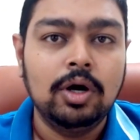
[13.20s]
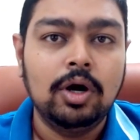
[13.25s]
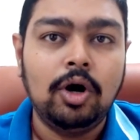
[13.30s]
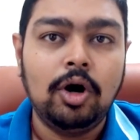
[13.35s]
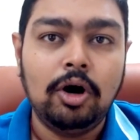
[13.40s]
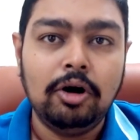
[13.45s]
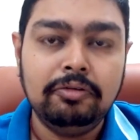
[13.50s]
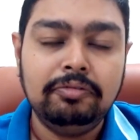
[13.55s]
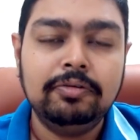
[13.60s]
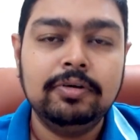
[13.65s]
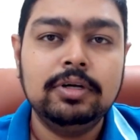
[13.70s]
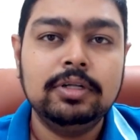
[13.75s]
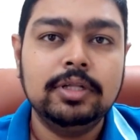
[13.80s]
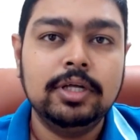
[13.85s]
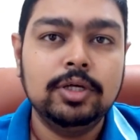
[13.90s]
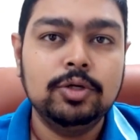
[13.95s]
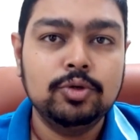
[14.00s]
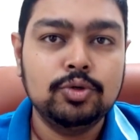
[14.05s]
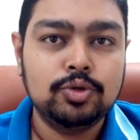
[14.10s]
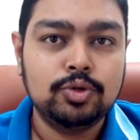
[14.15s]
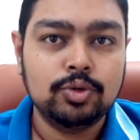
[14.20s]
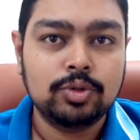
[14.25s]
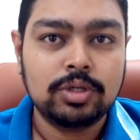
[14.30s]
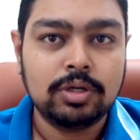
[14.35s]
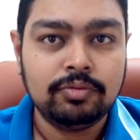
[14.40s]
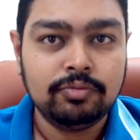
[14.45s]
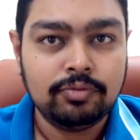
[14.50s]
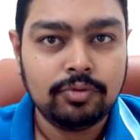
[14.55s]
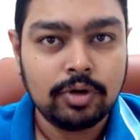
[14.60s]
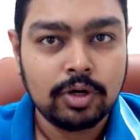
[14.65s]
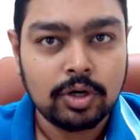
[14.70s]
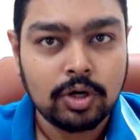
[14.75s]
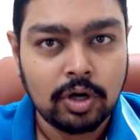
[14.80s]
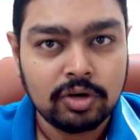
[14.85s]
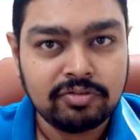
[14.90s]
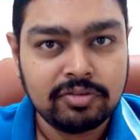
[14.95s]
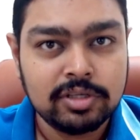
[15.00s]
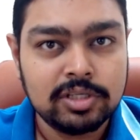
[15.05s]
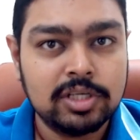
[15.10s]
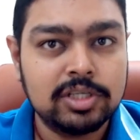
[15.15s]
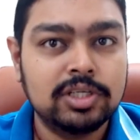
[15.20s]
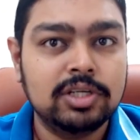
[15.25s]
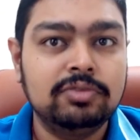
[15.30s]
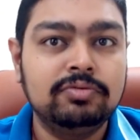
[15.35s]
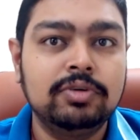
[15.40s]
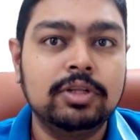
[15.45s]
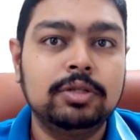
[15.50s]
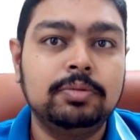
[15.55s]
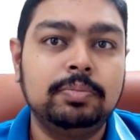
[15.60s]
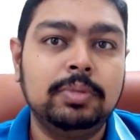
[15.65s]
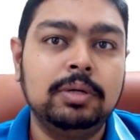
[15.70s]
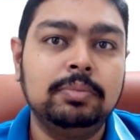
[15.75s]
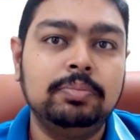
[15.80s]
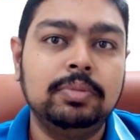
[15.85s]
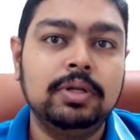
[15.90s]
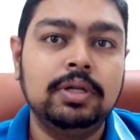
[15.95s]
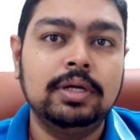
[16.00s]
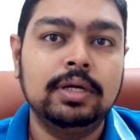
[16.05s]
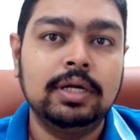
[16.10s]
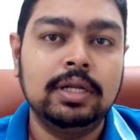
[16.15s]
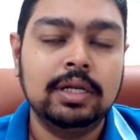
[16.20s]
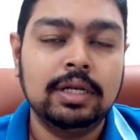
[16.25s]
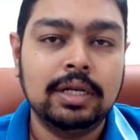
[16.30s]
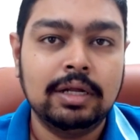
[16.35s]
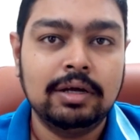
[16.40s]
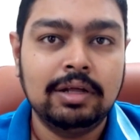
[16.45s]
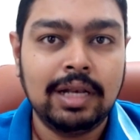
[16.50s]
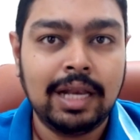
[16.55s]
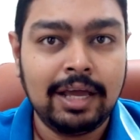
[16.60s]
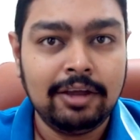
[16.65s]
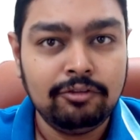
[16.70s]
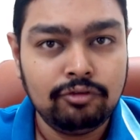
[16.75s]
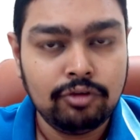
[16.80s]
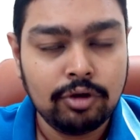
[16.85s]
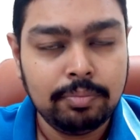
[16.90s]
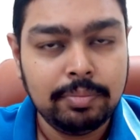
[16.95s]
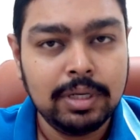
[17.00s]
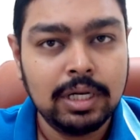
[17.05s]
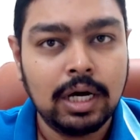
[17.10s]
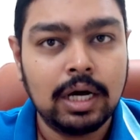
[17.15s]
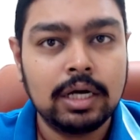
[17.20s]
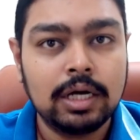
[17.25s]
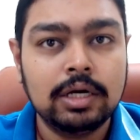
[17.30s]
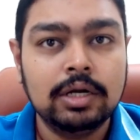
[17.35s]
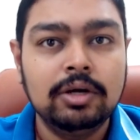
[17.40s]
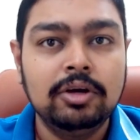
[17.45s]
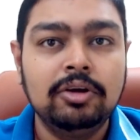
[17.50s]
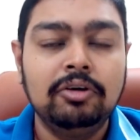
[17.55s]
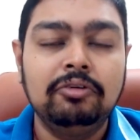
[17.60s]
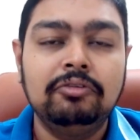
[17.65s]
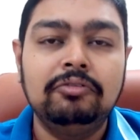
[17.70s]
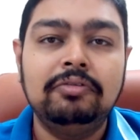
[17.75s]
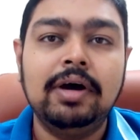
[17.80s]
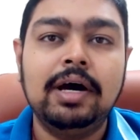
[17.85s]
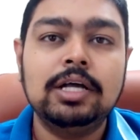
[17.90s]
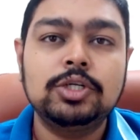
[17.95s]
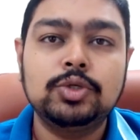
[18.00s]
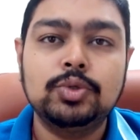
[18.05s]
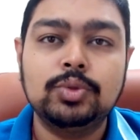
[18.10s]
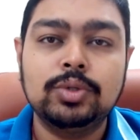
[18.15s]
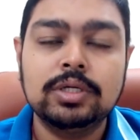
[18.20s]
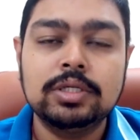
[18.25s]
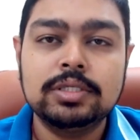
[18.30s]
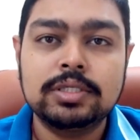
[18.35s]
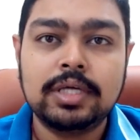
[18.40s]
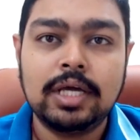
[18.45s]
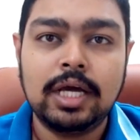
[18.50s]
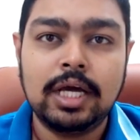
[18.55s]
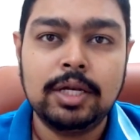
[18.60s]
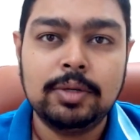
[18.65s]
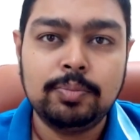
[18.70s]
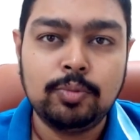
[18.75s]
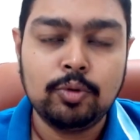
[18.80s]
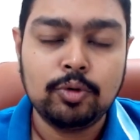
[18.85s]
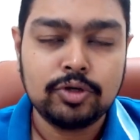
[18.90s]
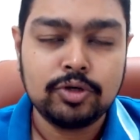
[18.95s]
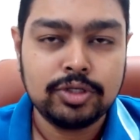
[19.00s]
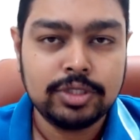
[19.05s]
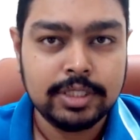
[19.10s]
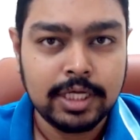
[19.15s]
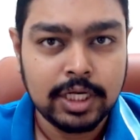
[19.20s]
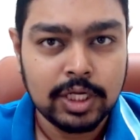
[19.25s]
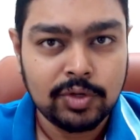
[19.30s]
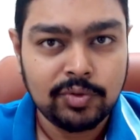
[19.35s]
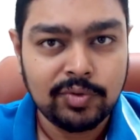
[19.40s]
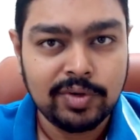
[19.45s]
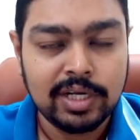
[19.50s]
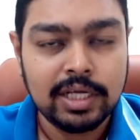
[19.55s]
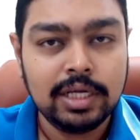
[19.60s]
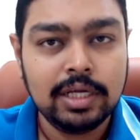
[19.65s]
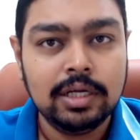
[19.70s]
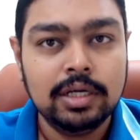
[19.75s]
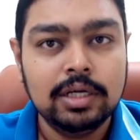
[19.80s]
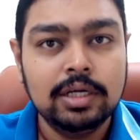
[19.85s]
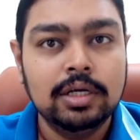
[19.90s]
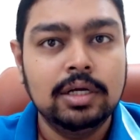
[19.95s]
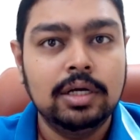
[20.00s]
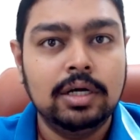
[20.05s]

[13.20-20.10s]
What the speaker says: Often they used to come for conversation with people in live webinar where students can post their query